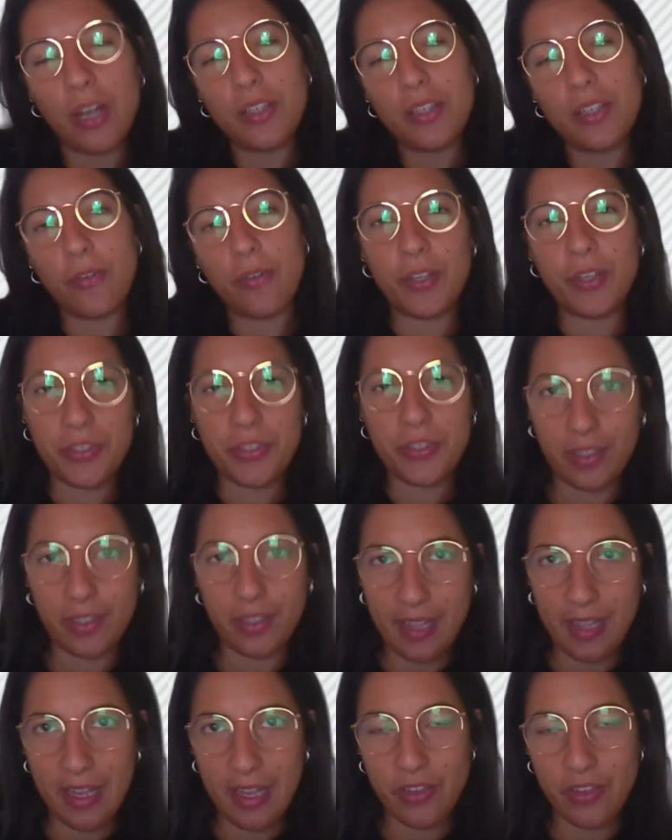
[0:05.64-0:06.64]
Artificial
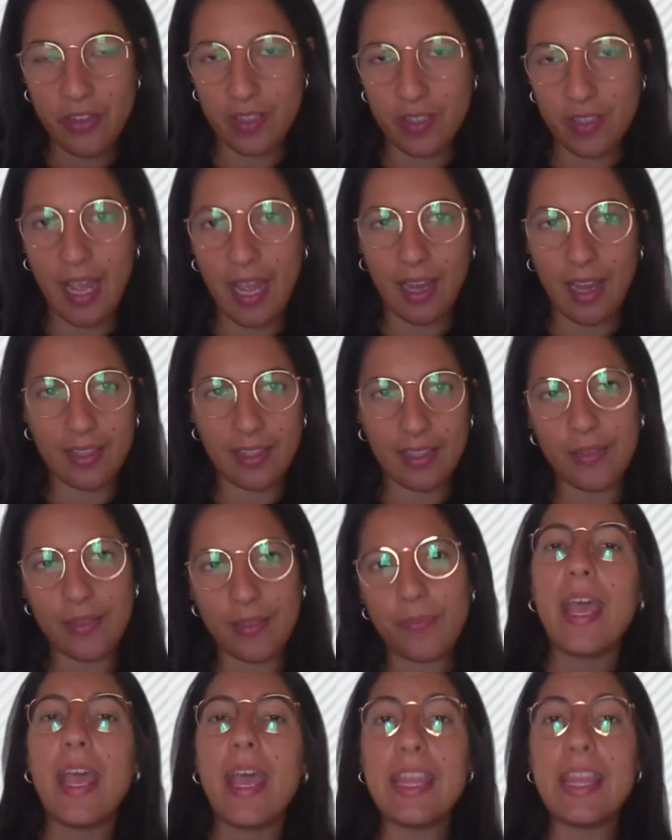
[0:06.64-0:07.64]
Intelligence
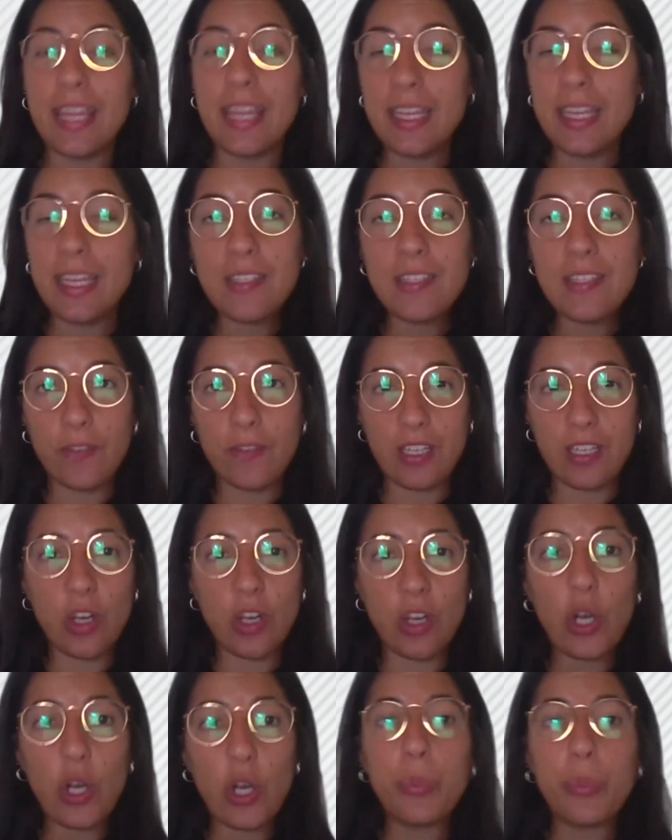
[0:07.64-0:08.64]
Act. In this
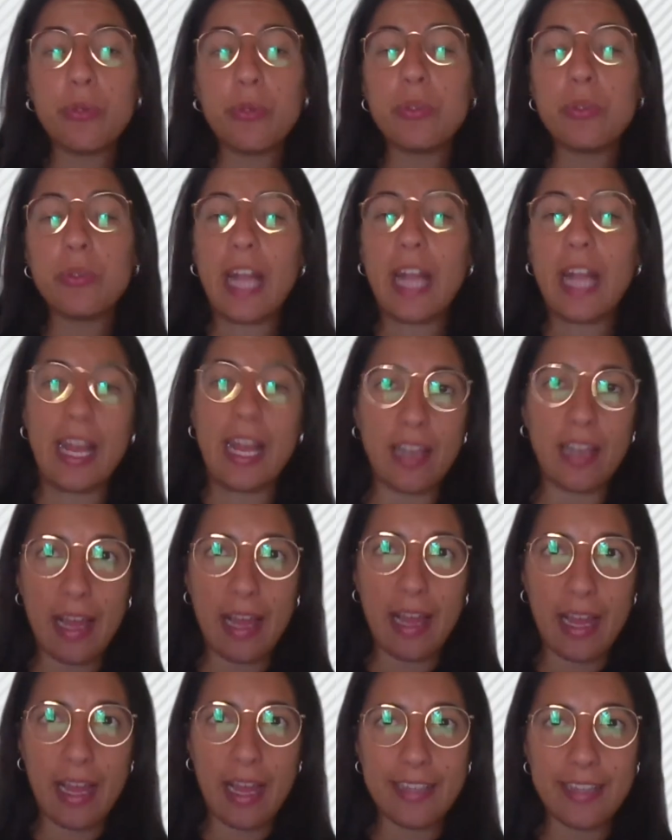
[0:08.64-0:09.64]
video, we will
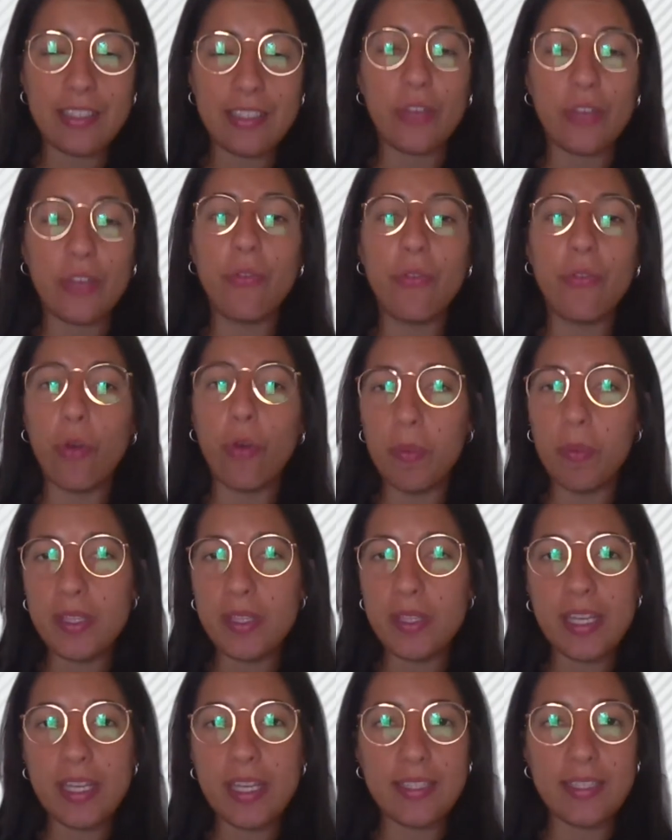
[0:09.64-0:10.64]
analyze
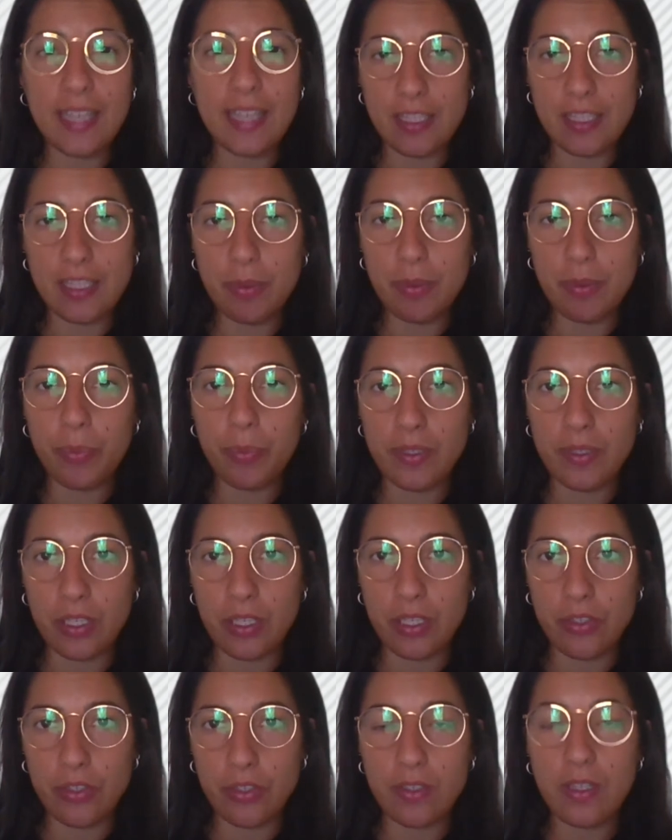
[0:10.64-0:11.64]
conformity assessment
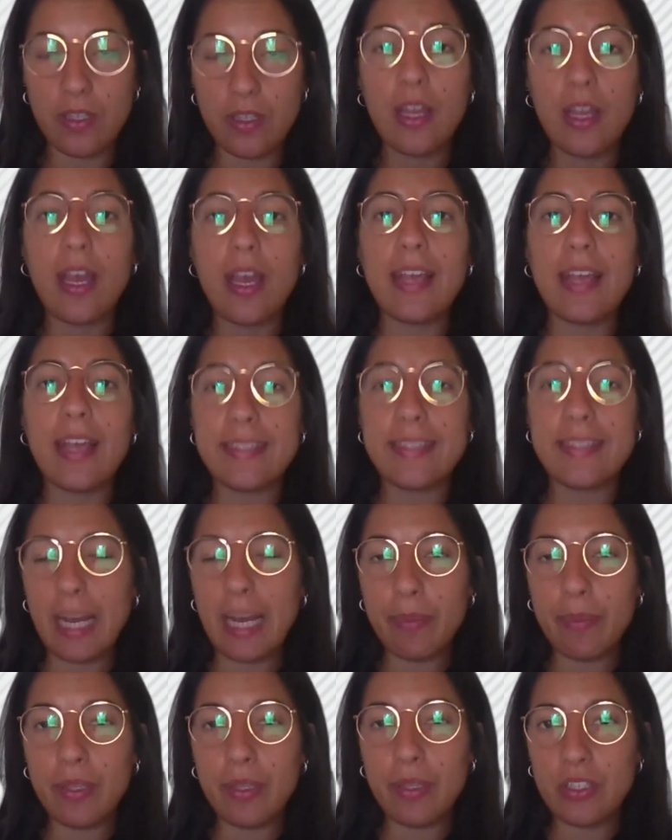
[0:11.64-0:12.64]
procedures
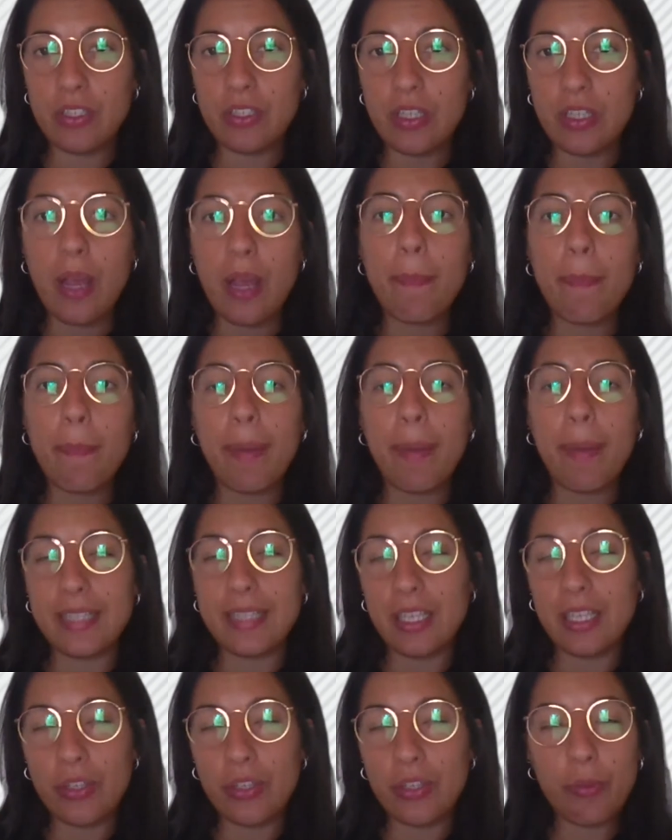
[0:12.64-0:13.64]
established
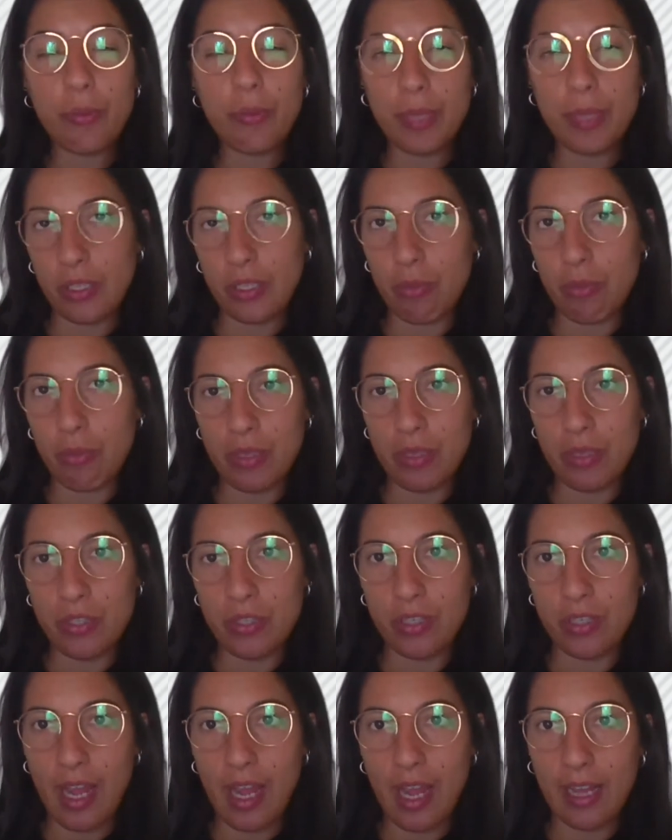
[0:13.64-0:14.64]
by the European
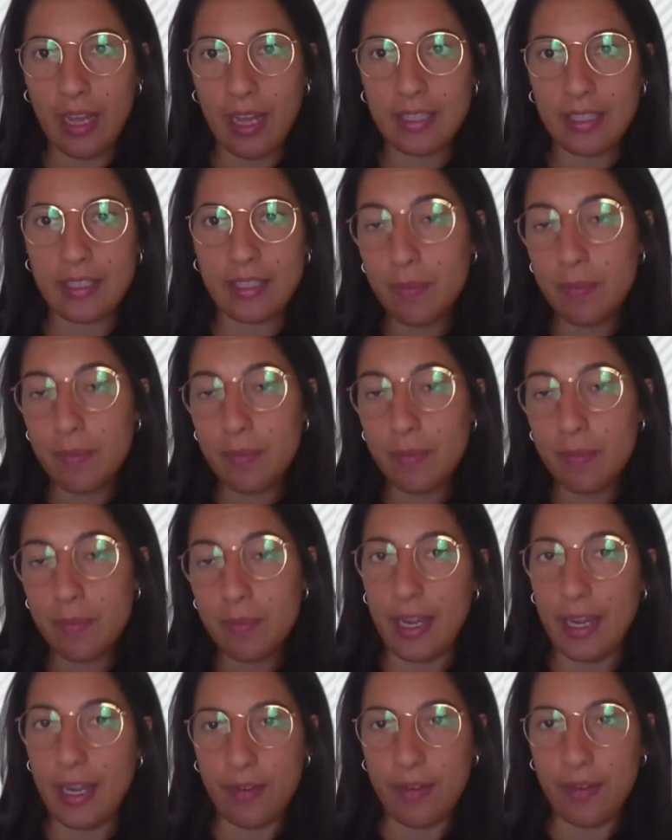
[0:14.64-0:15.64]
Commission Act for
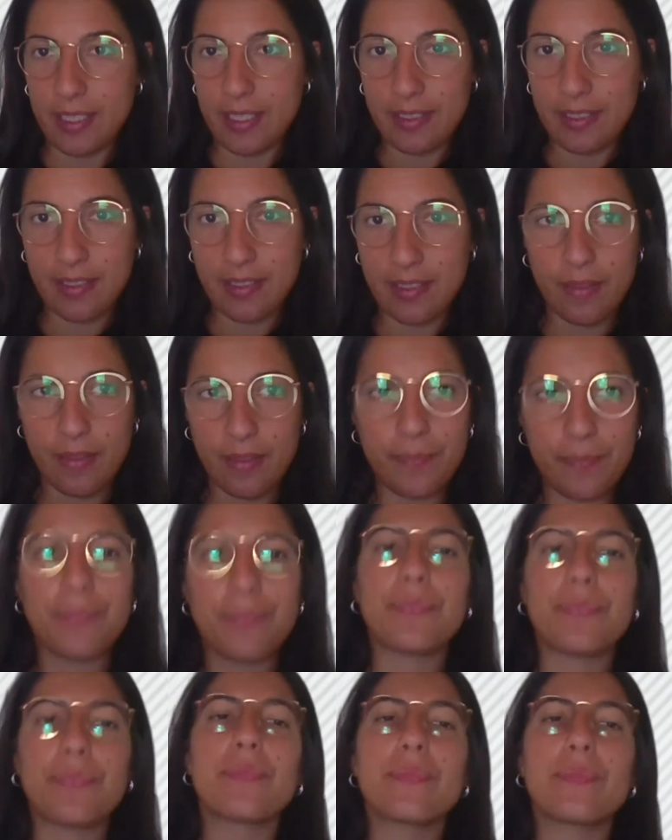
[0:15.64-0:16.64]
AI systems
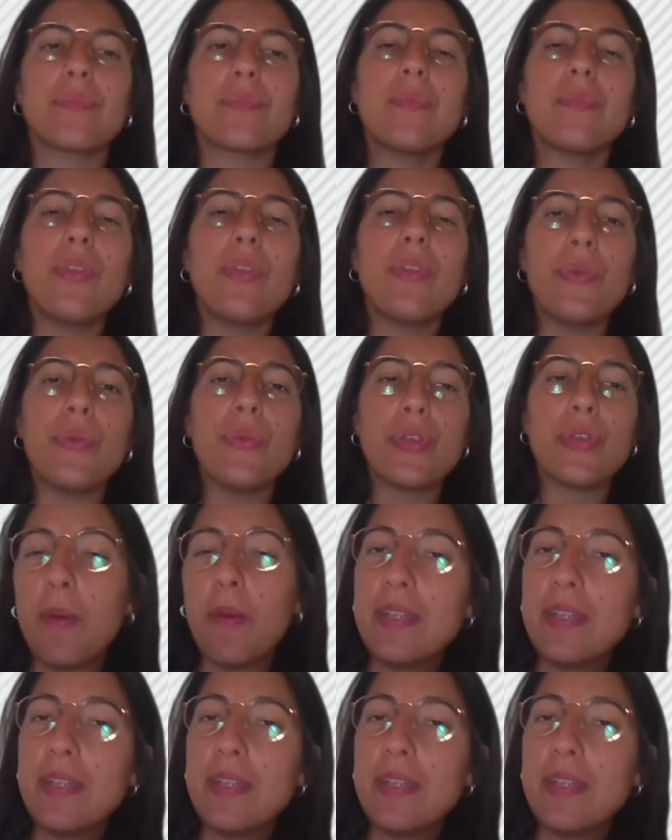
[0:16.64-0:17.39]
of high risk.